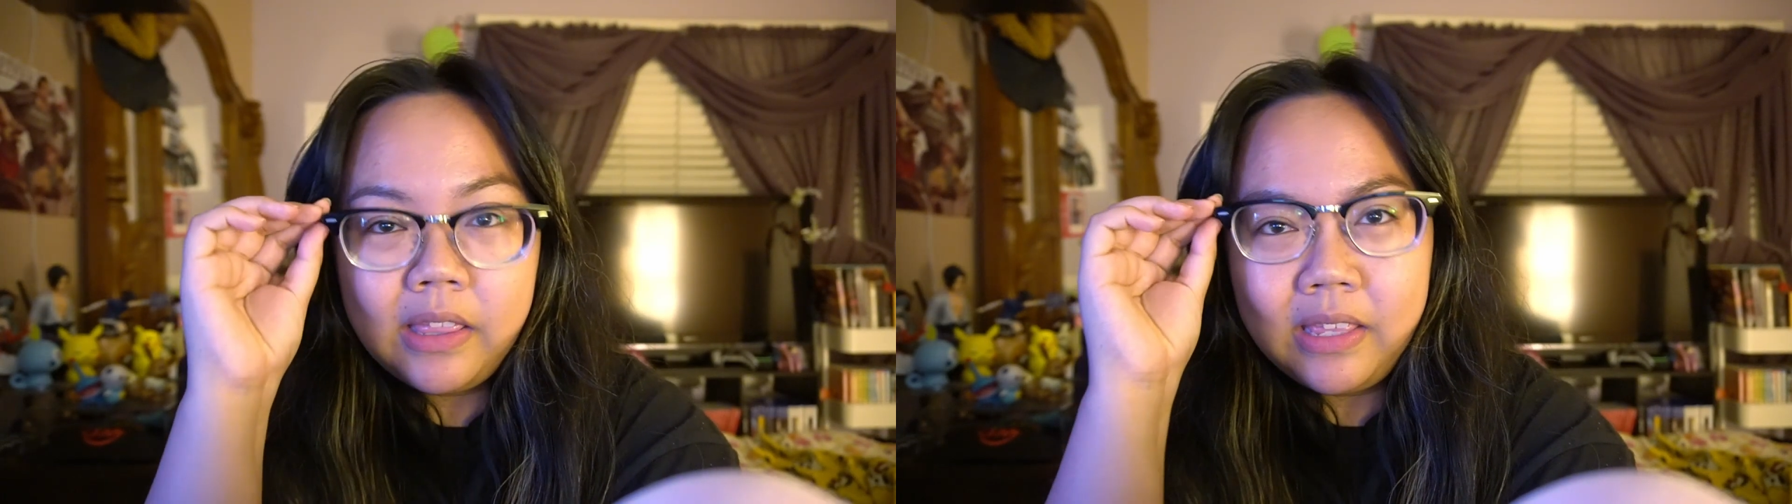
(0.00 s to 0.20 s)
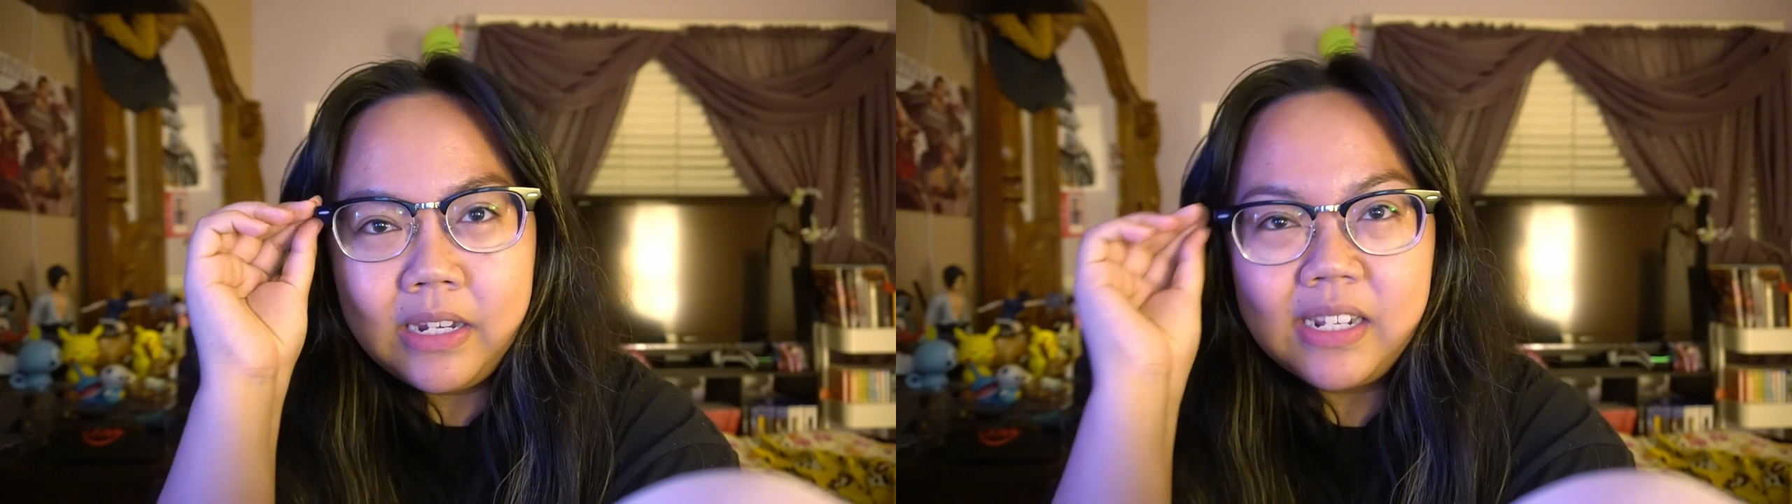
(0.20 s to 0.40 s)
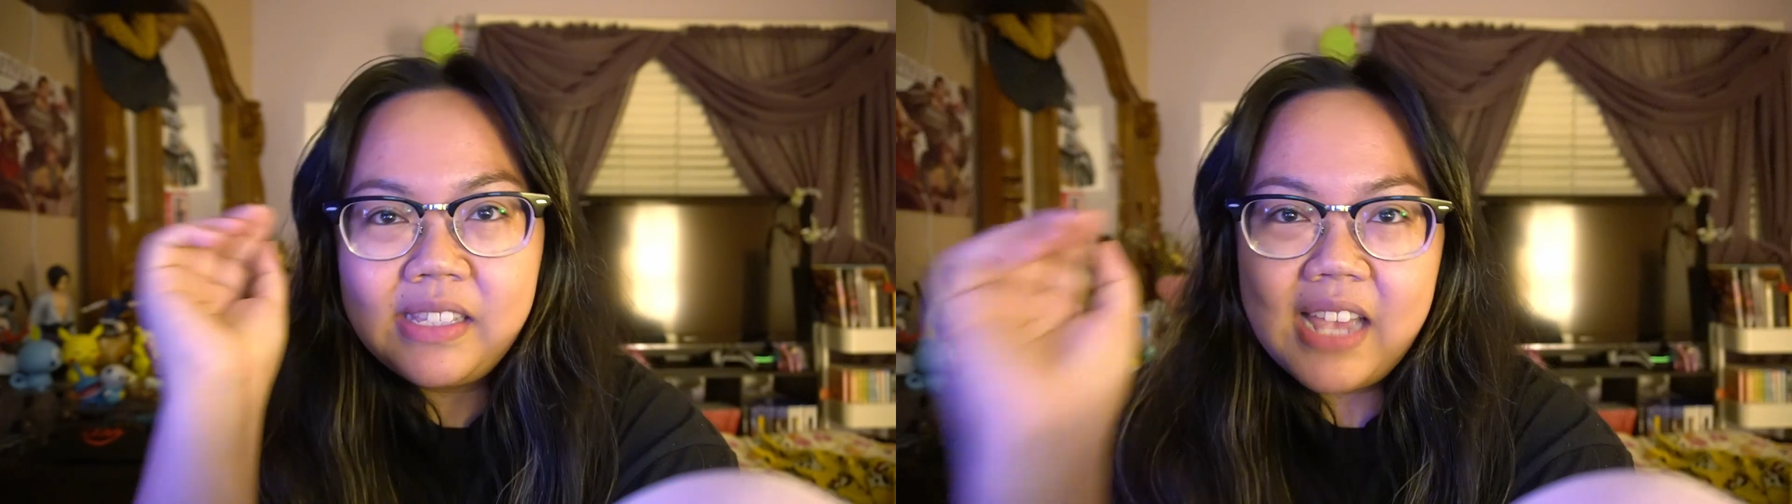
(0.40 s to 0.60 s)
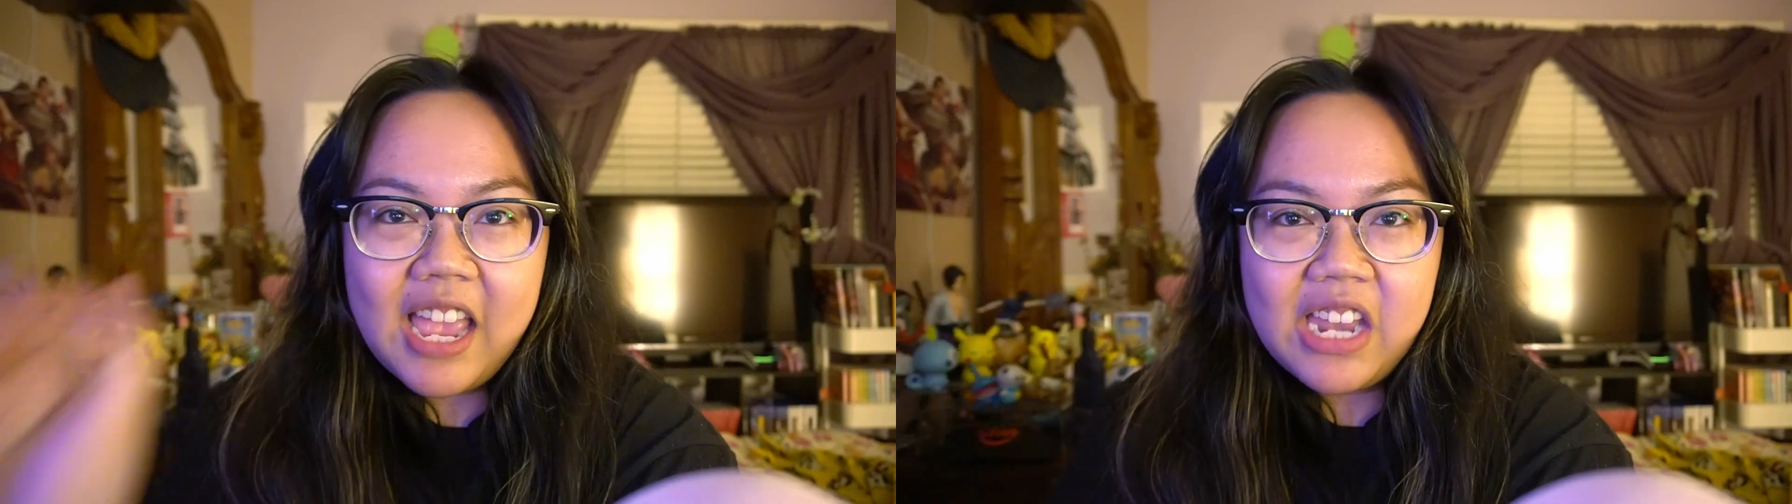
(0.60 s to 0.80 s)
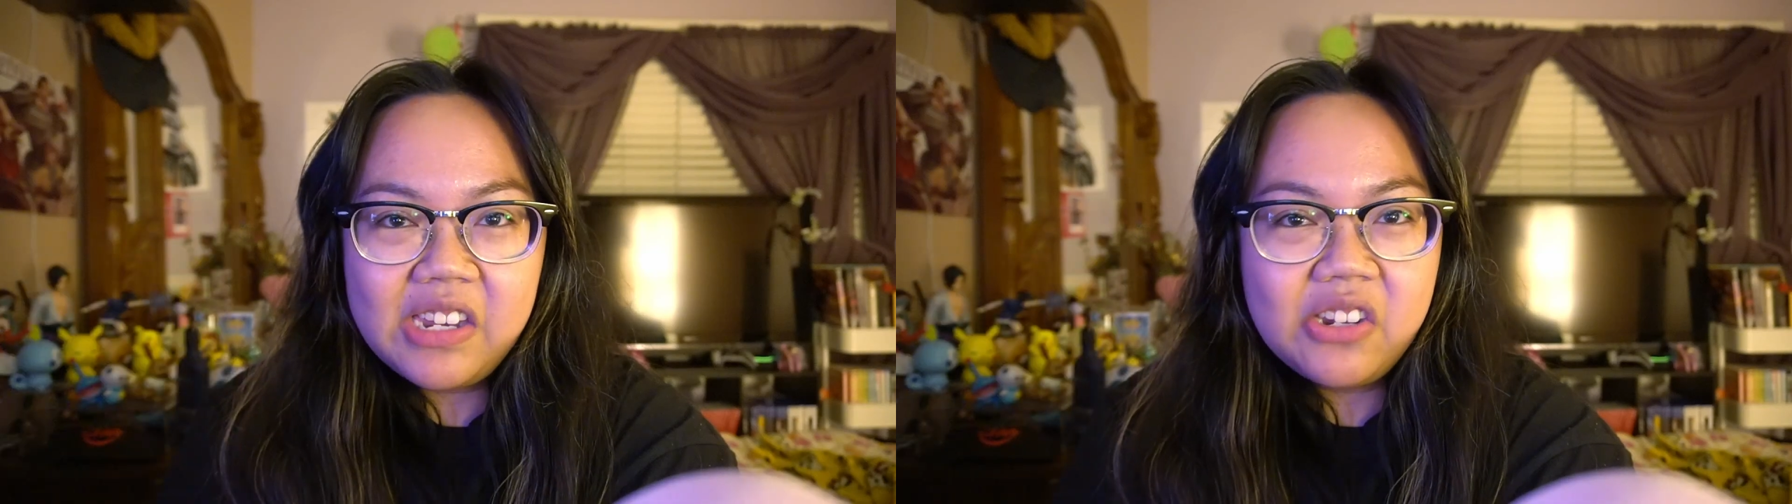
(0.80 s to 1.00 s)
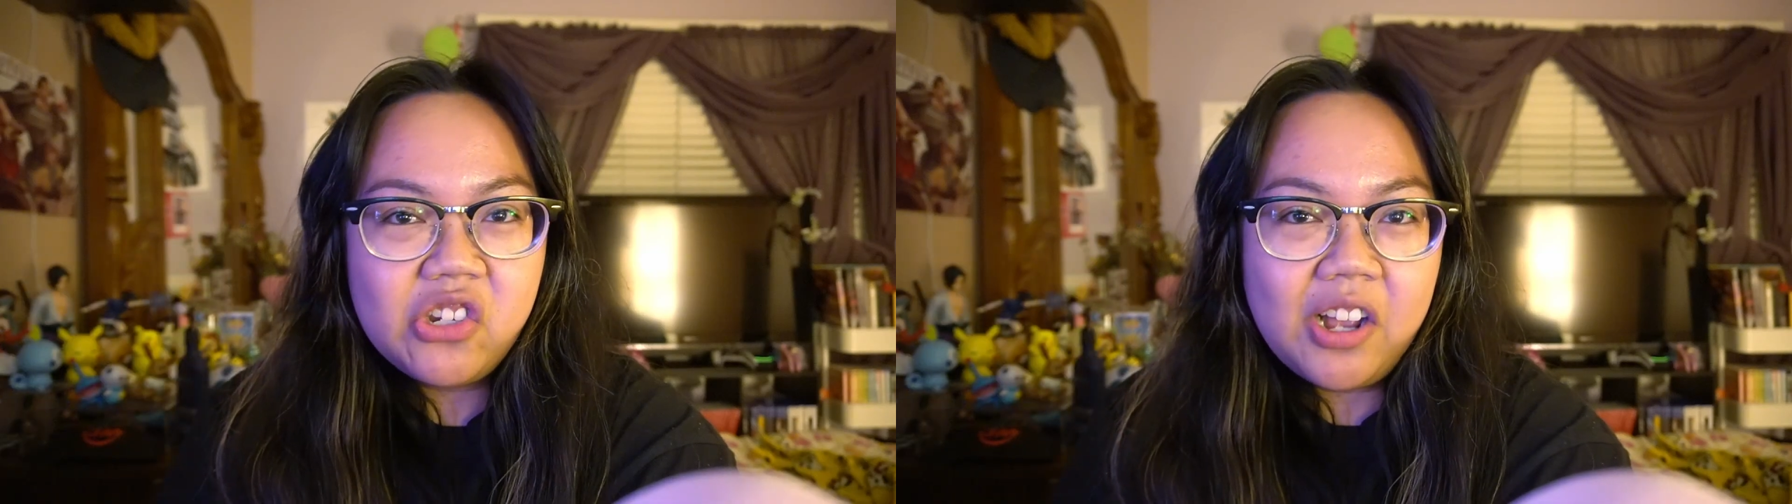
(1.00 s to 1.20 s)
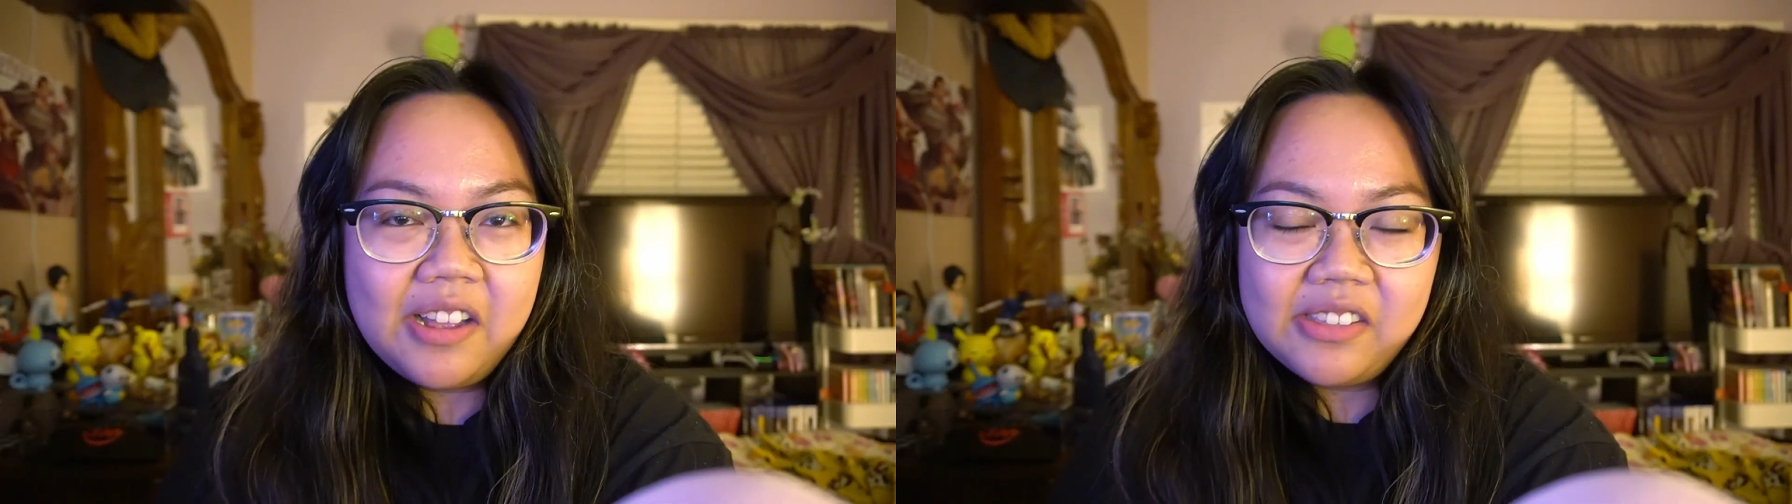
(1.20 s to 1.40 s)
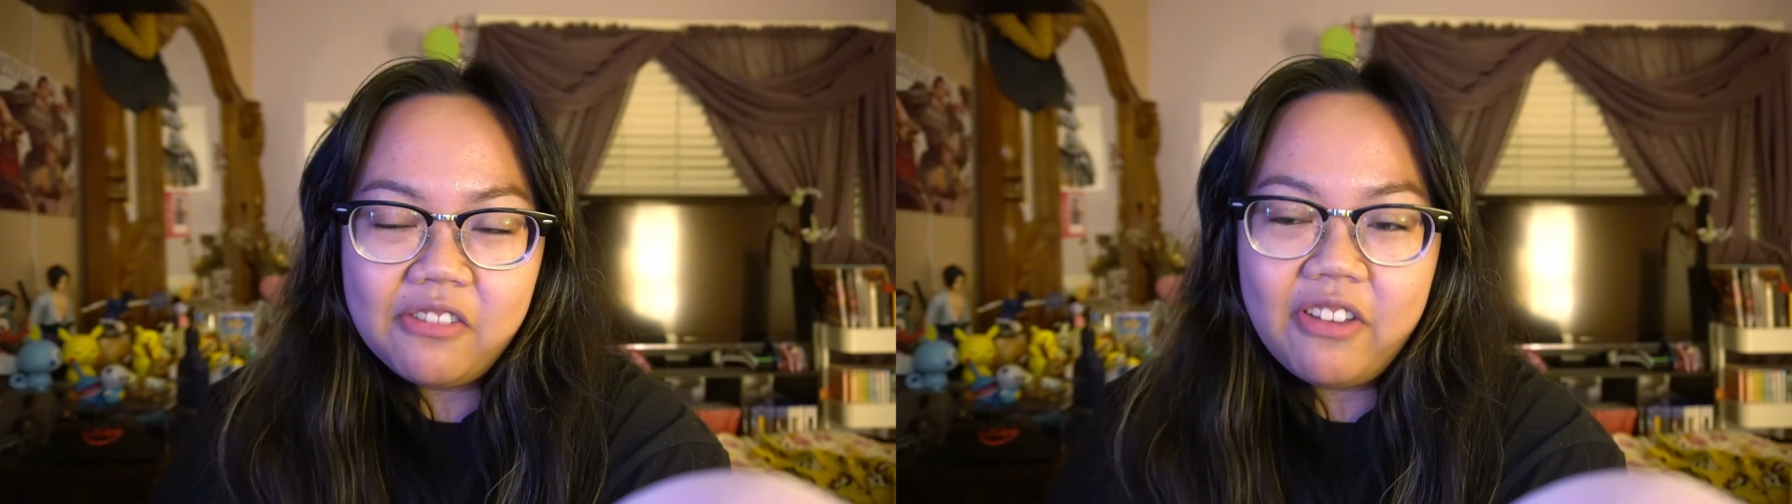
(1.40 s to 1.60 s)
the Descent,
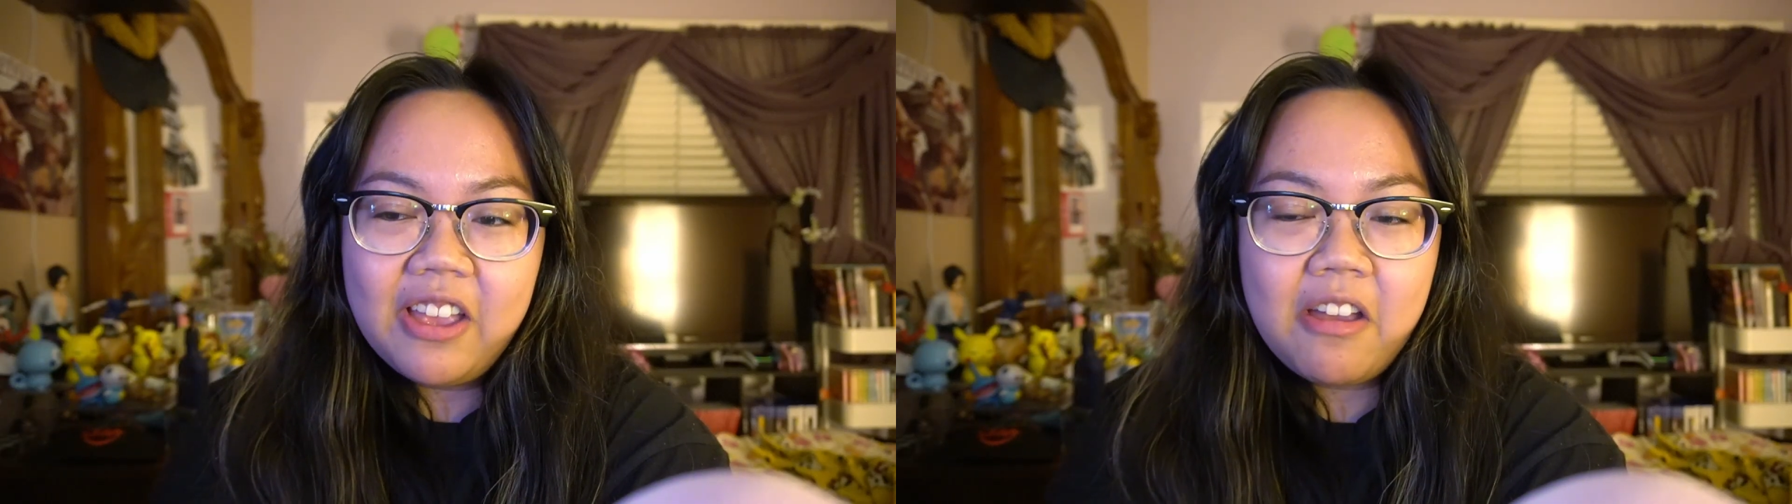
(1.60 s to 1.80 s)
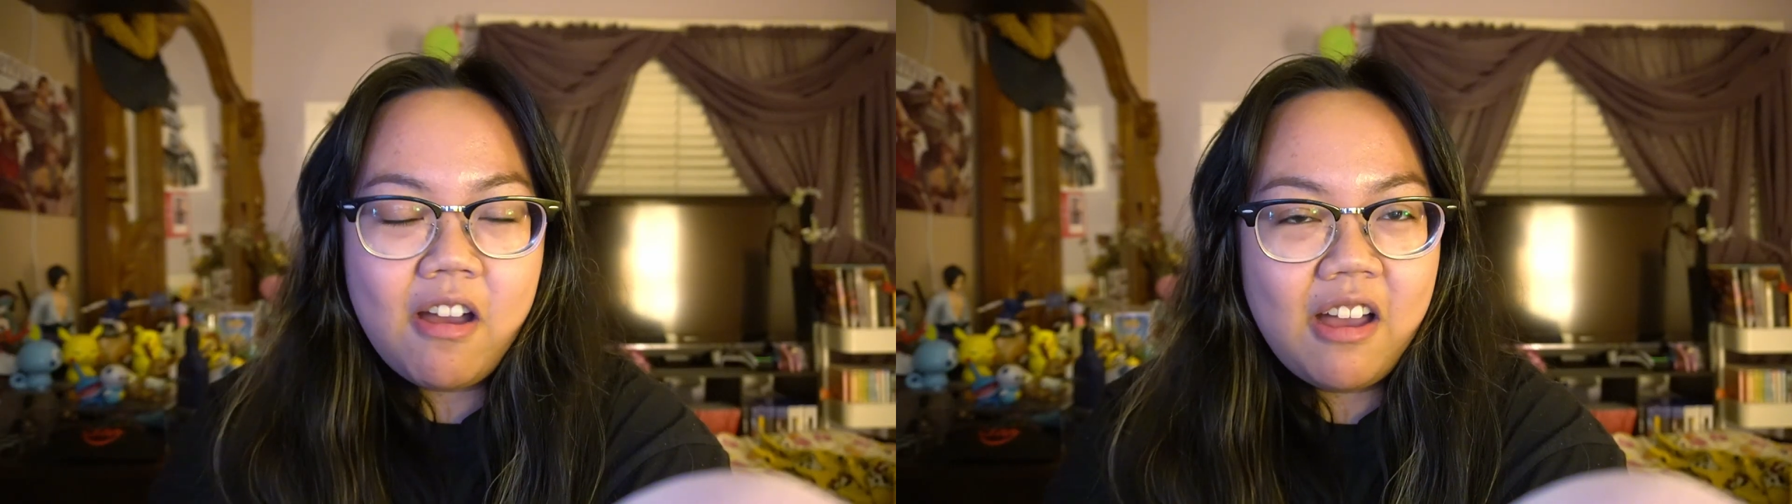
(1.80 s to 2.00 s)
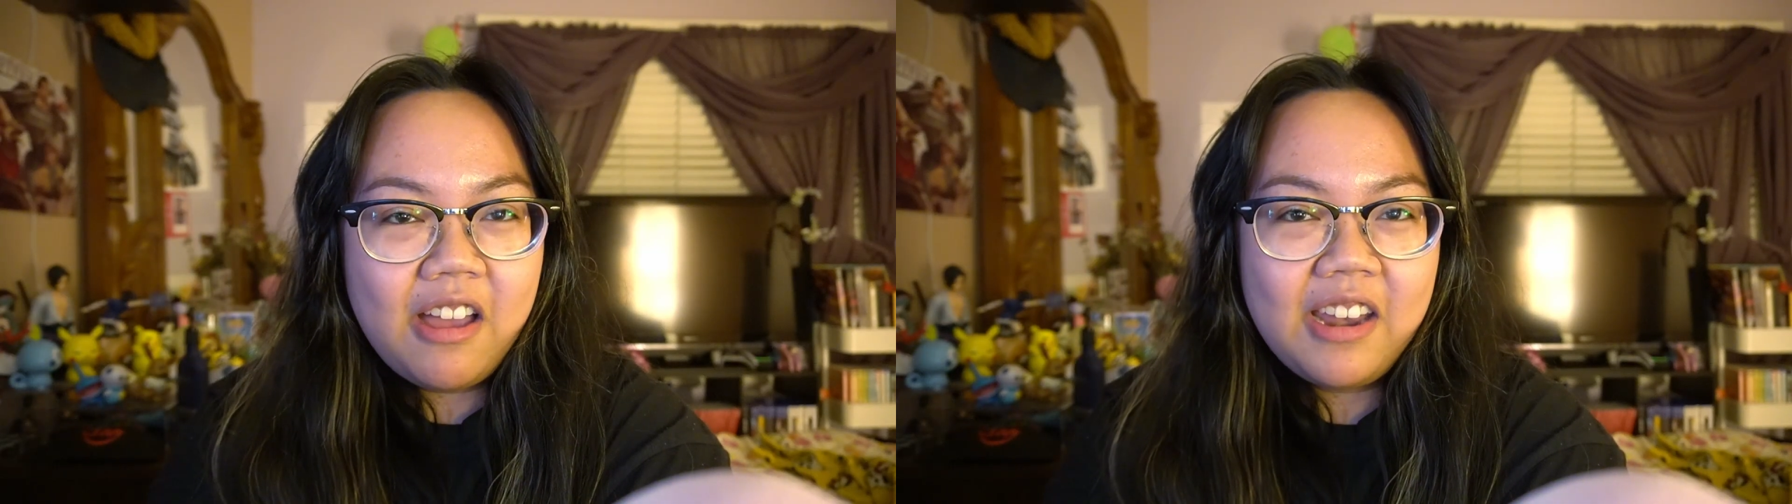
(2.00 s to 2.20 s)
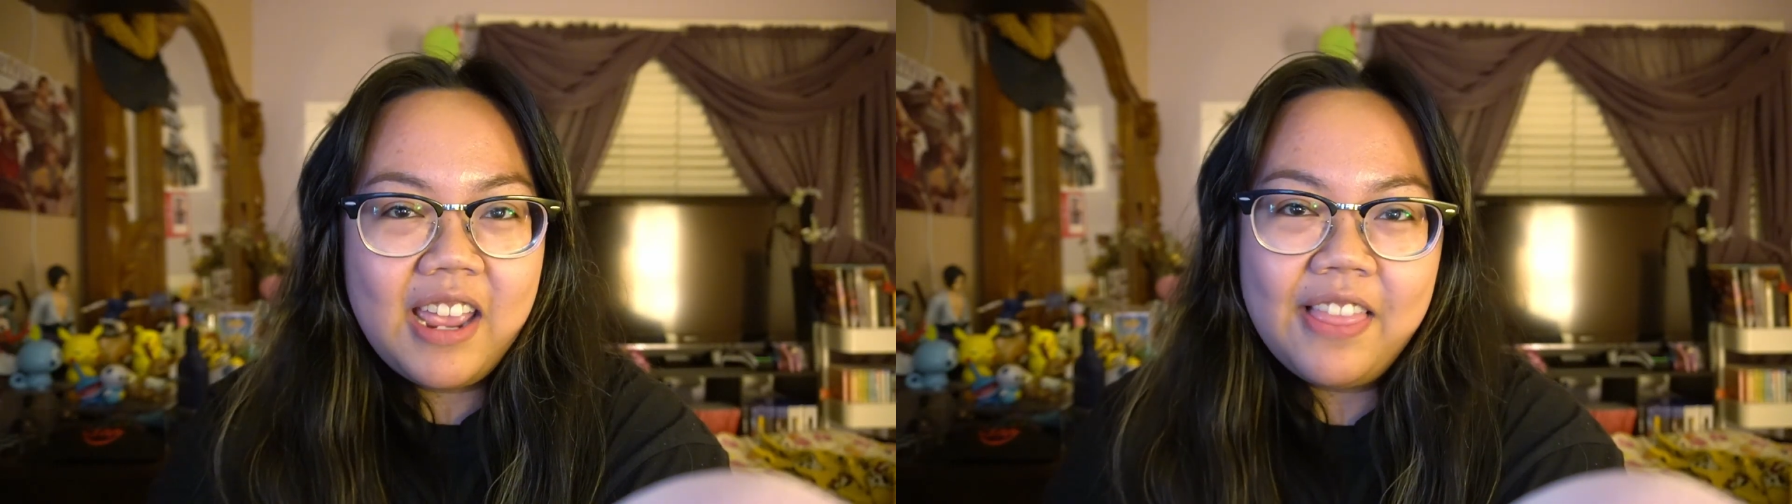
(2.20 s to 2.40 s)
Jaws of Hakan,